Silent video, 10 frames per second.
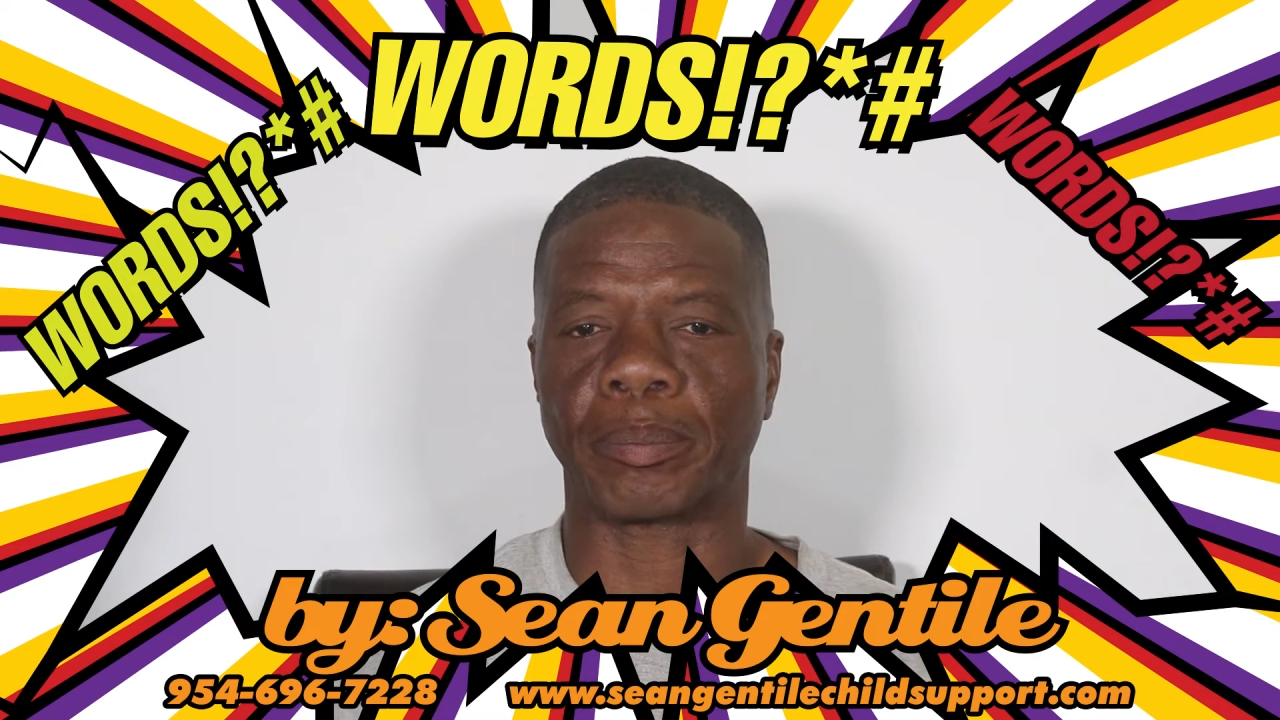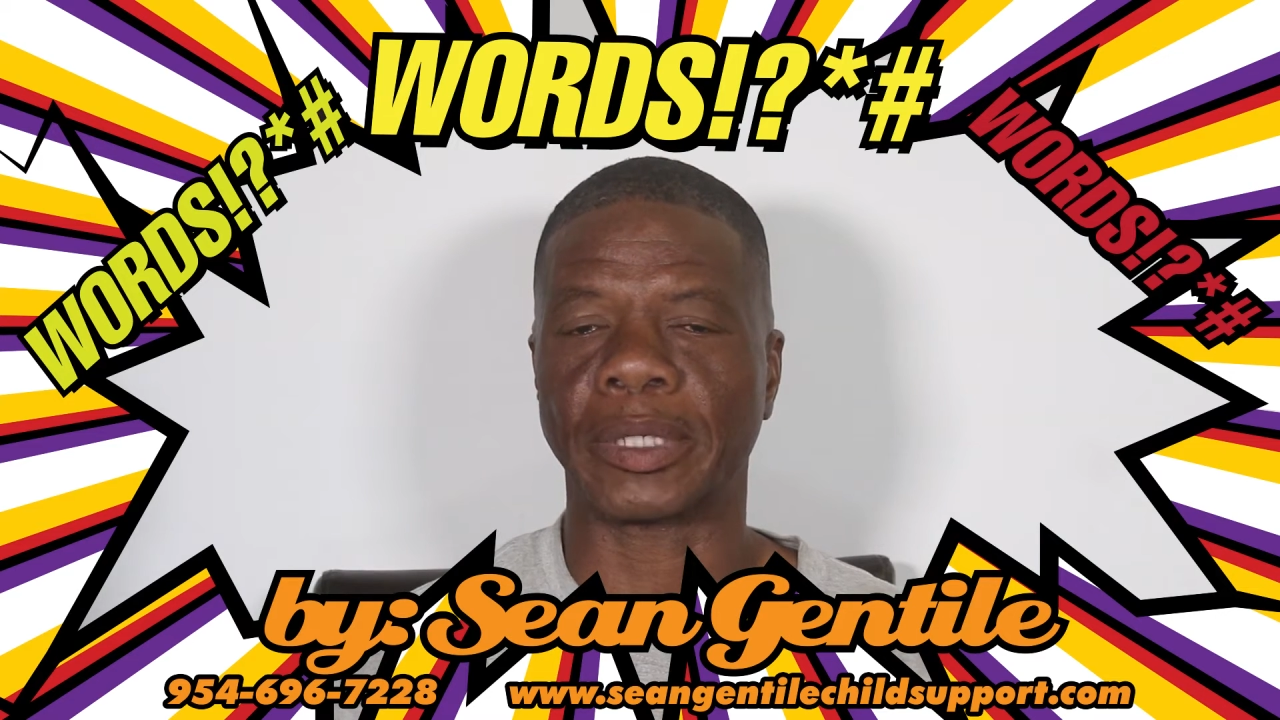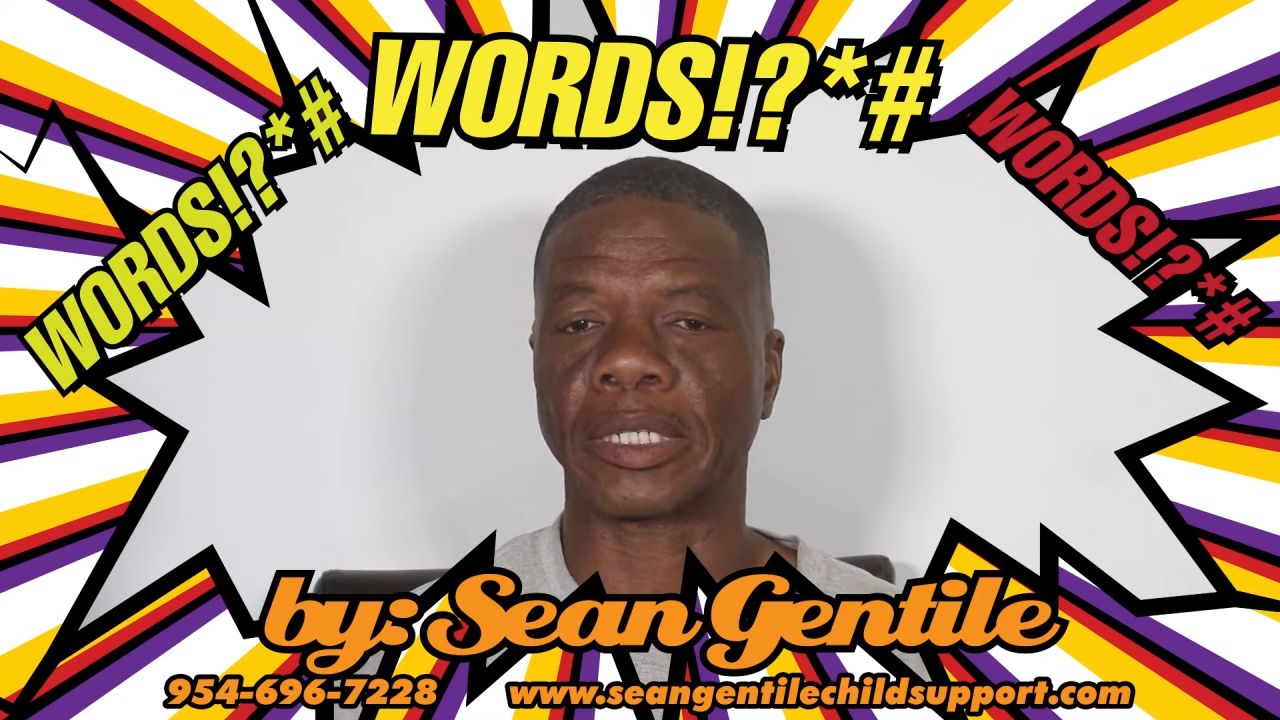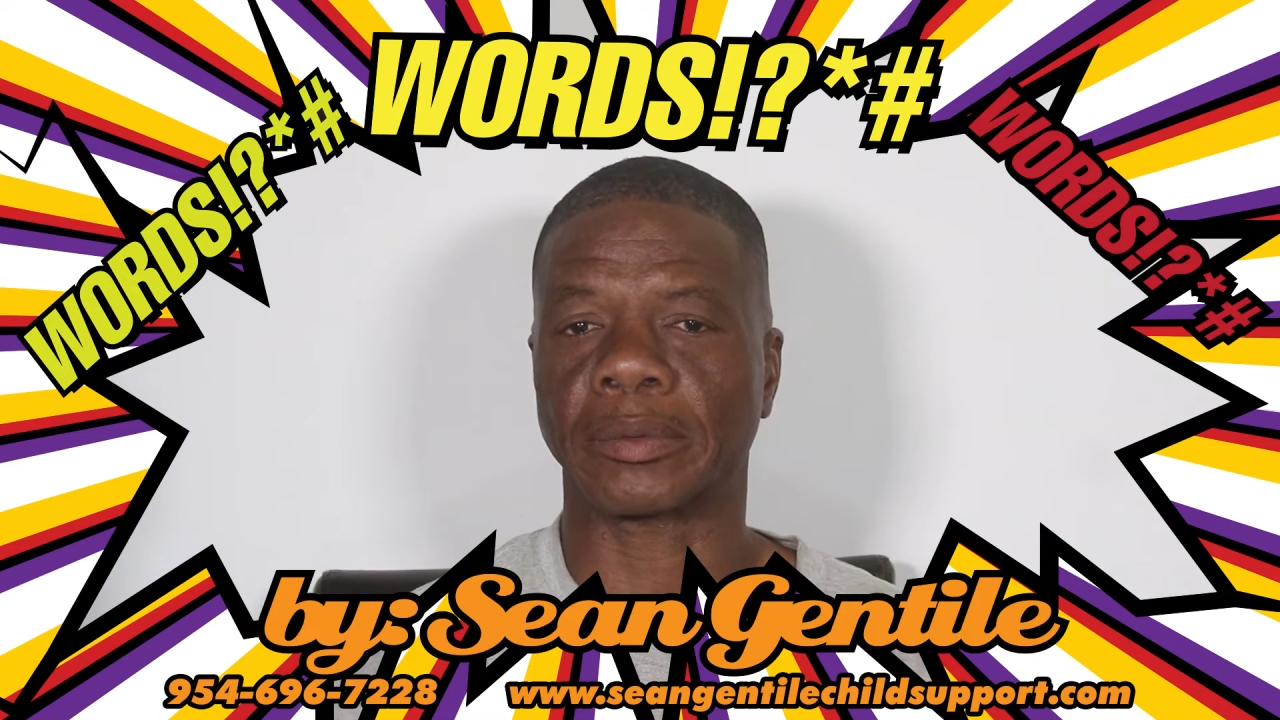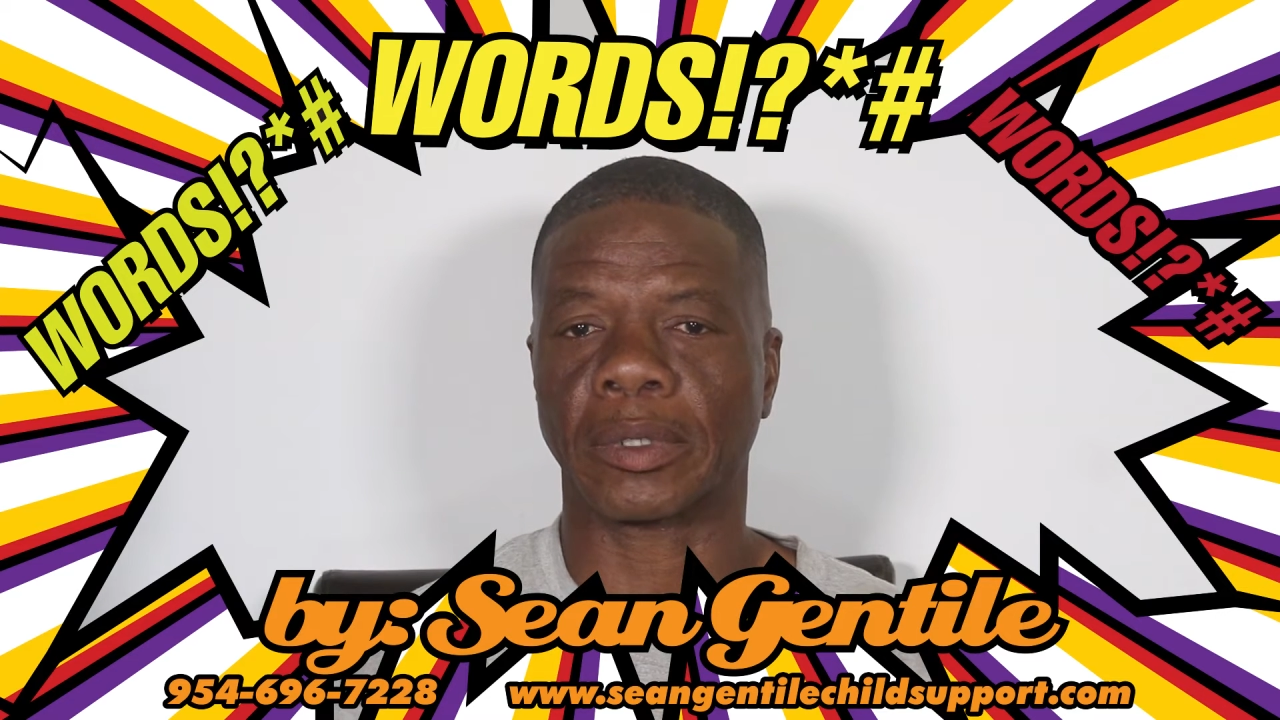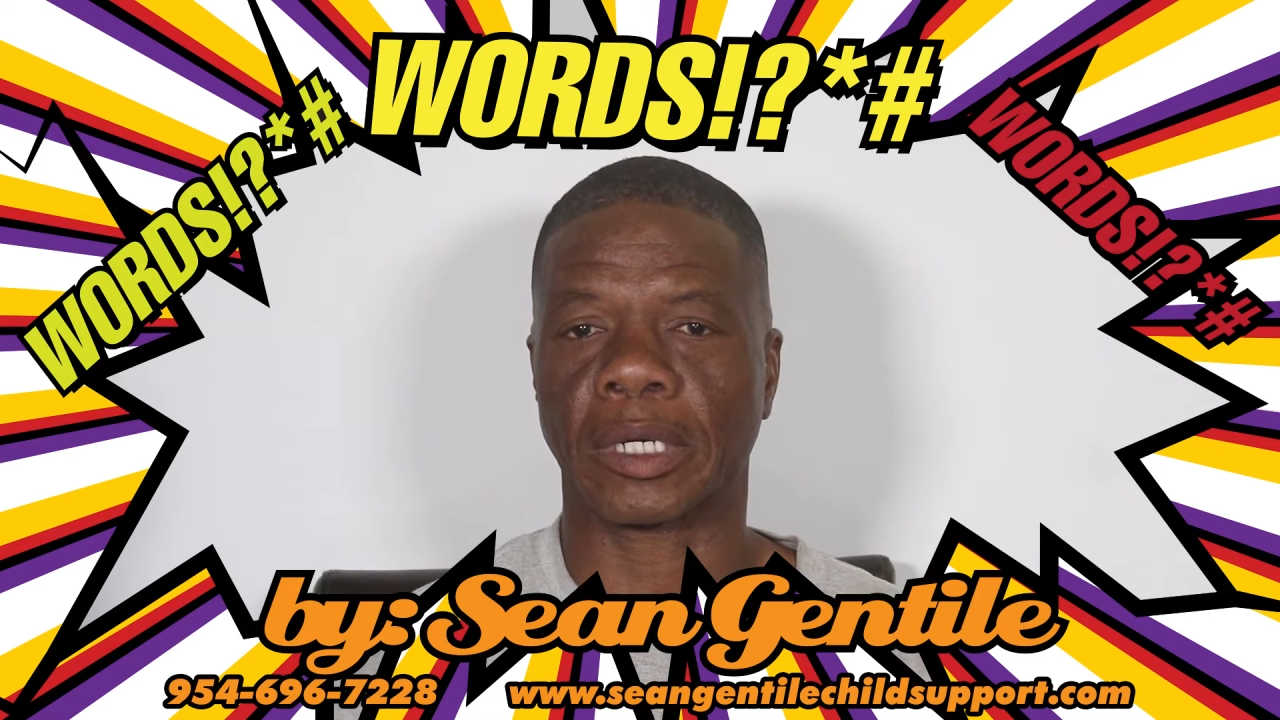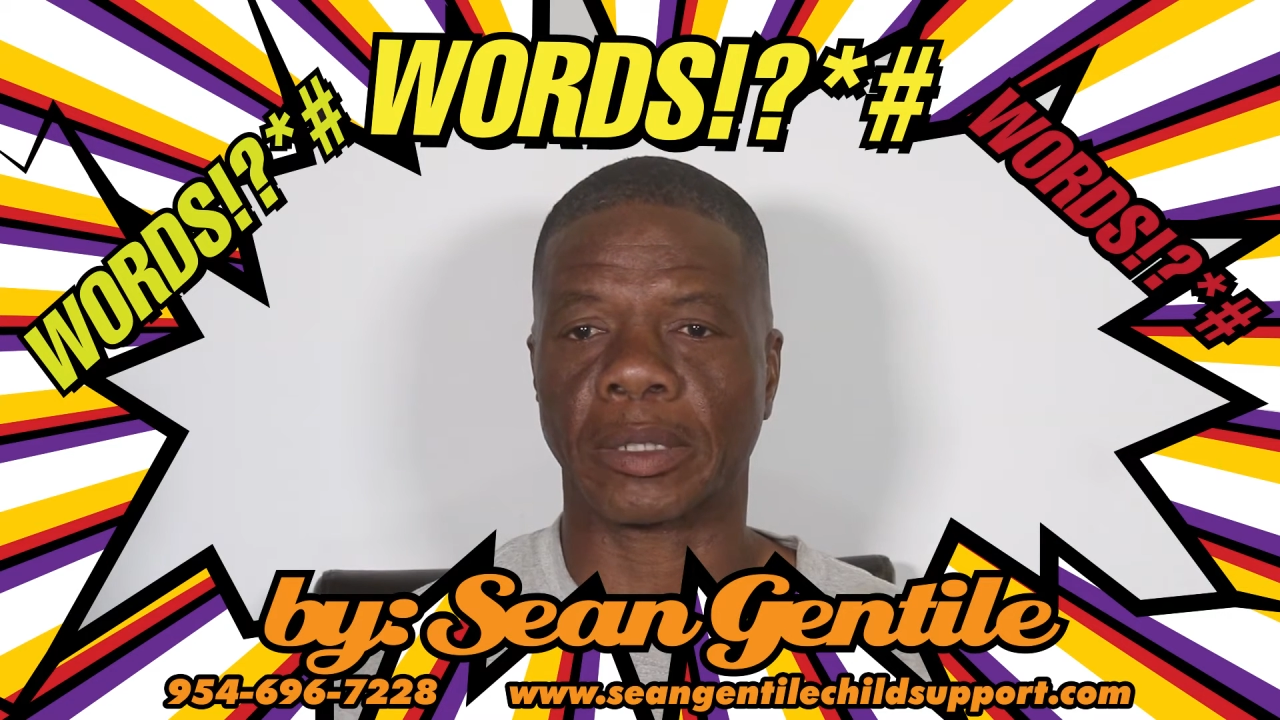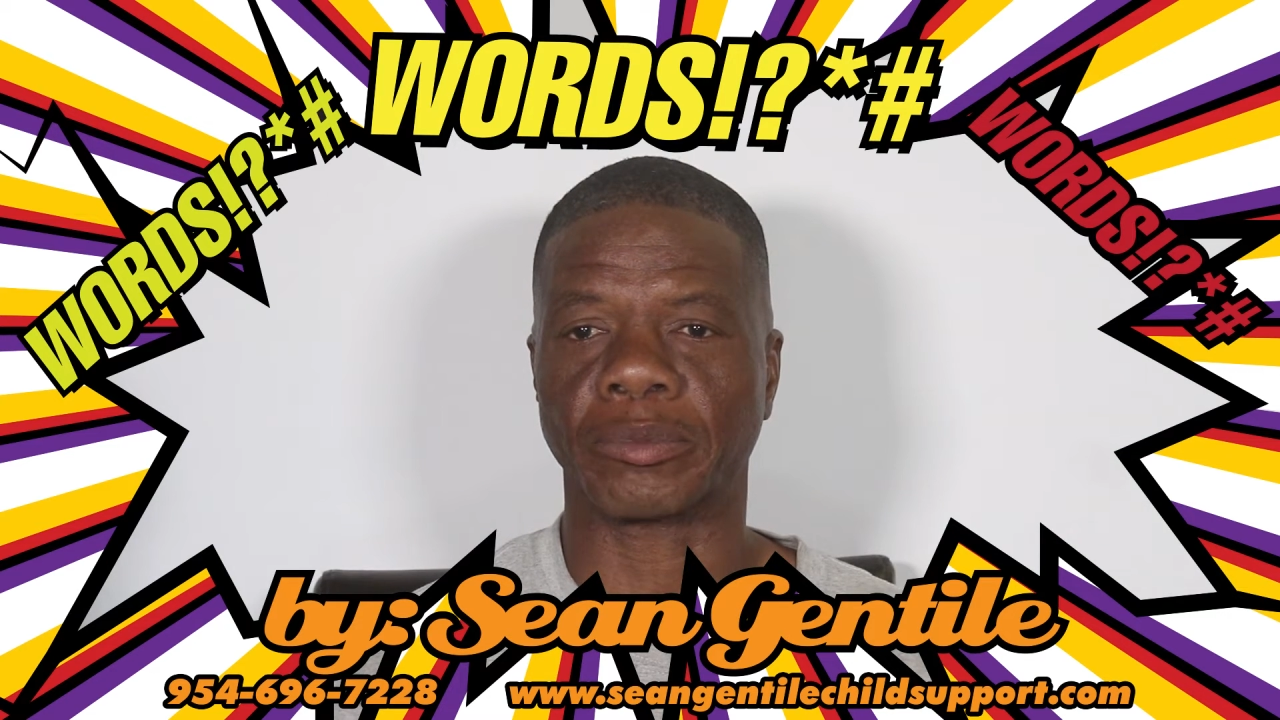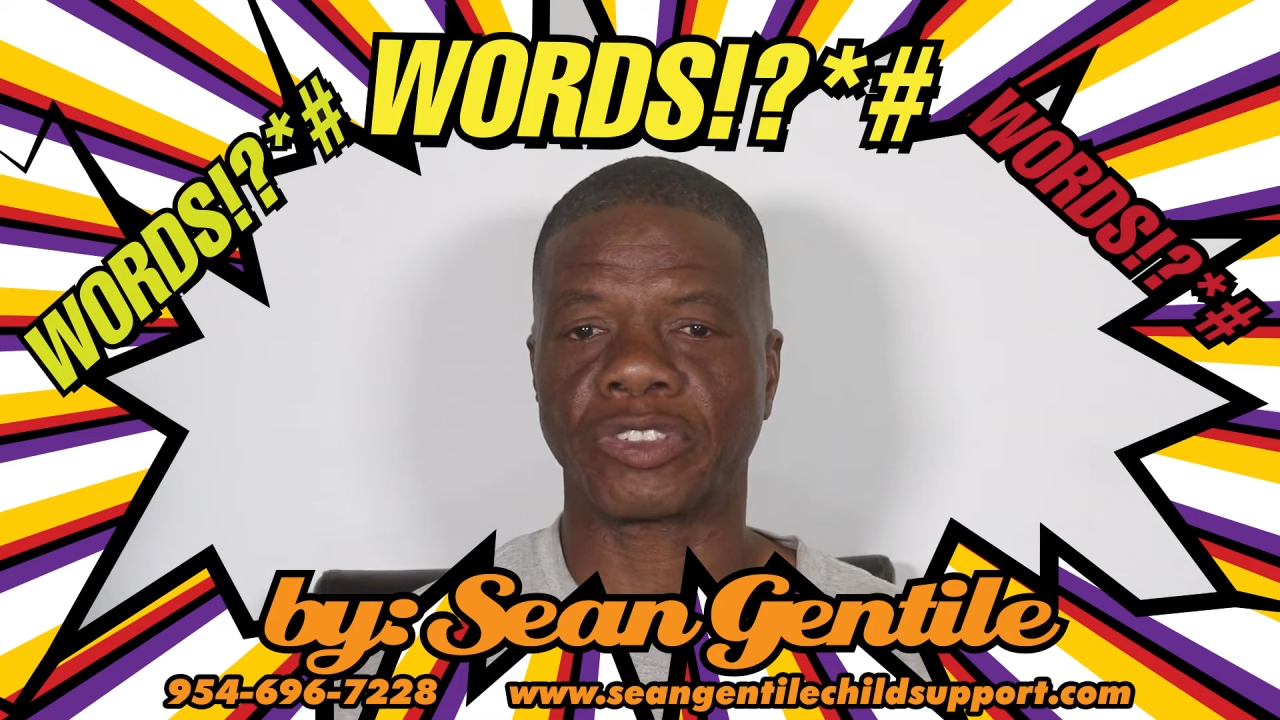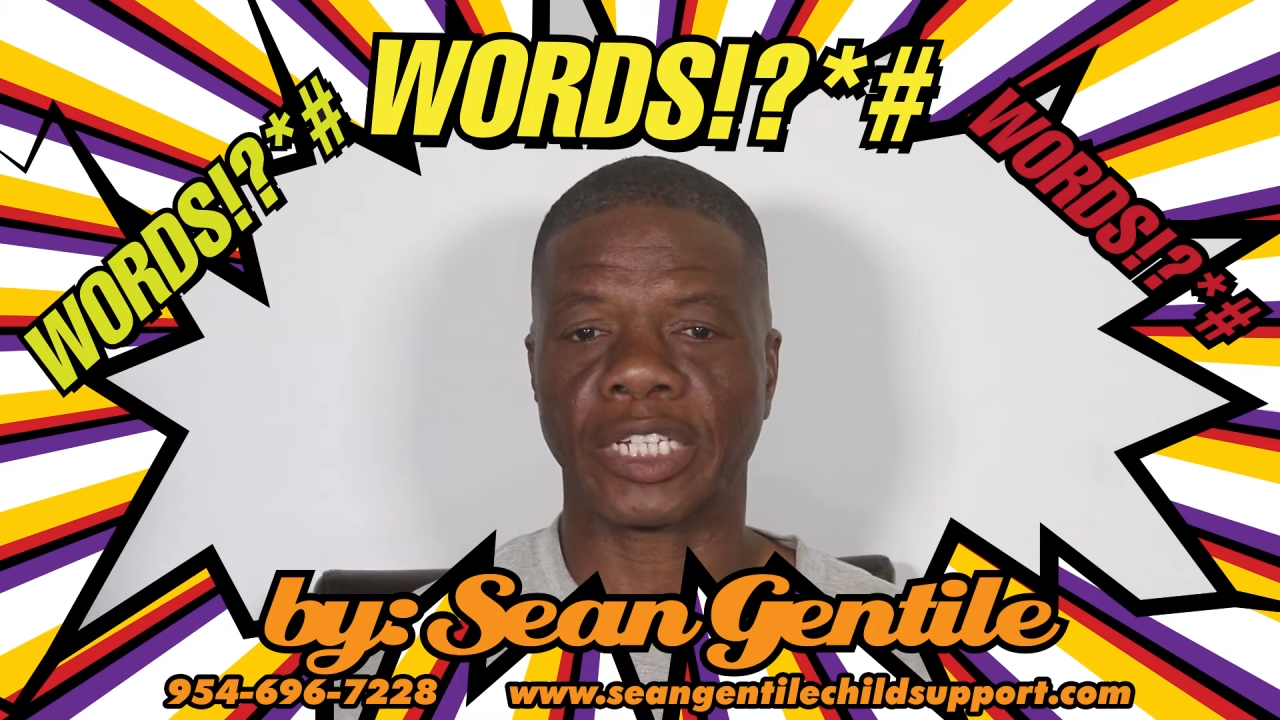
big um,